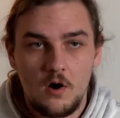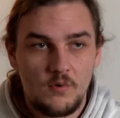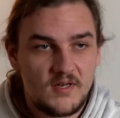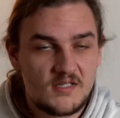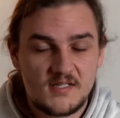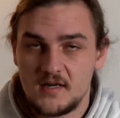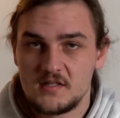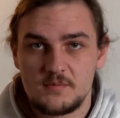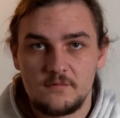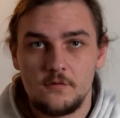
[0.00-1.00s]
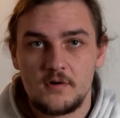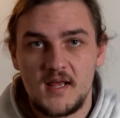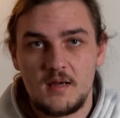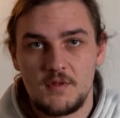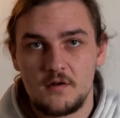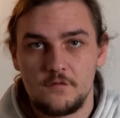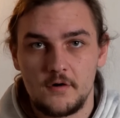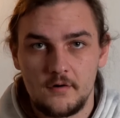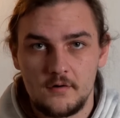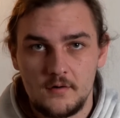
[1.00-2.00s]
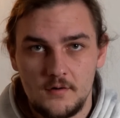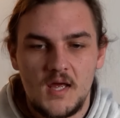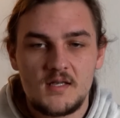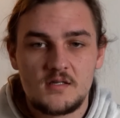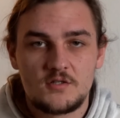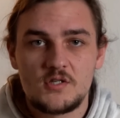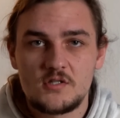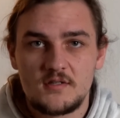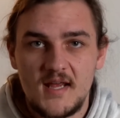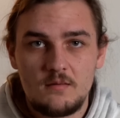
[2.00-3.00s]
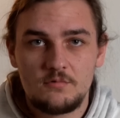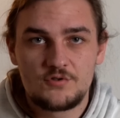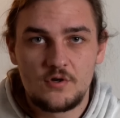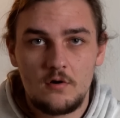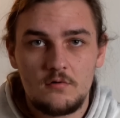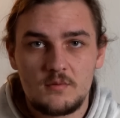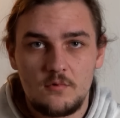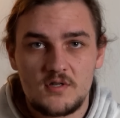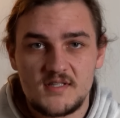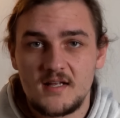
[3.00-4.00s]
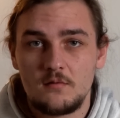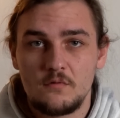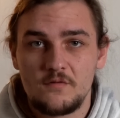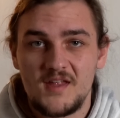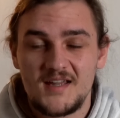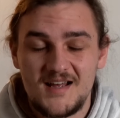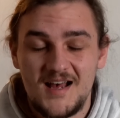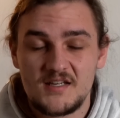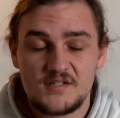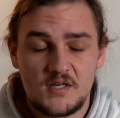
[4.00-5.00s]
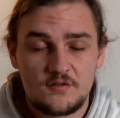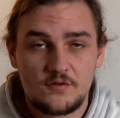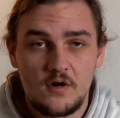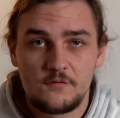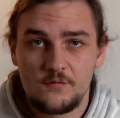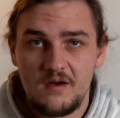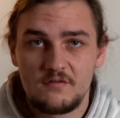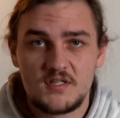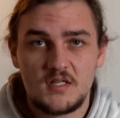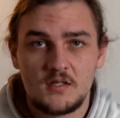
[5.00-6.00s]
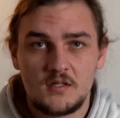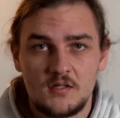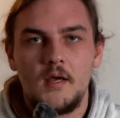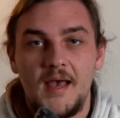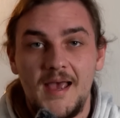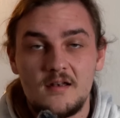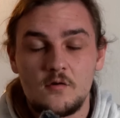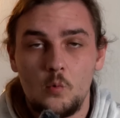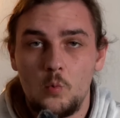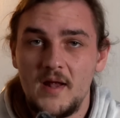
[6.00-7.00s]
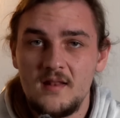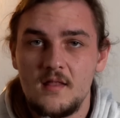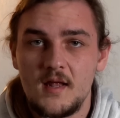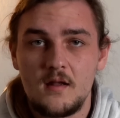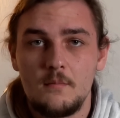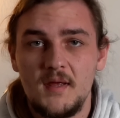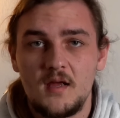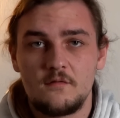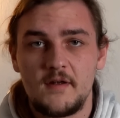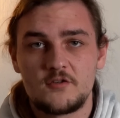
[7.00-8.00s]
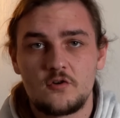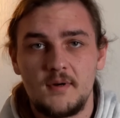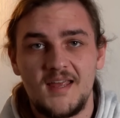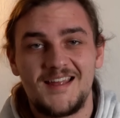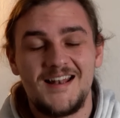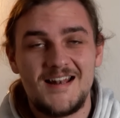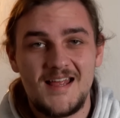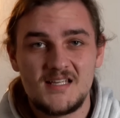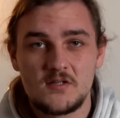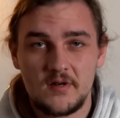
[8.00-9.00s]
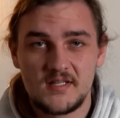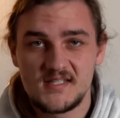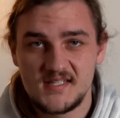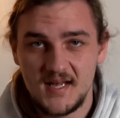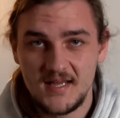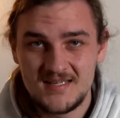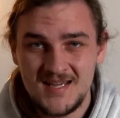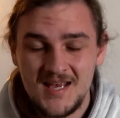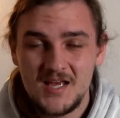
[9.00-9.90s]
already seconds before it came that far. As you're just not able to hold a motorcycle with that high center of gravity. And when then a big adventure bike lays on its side,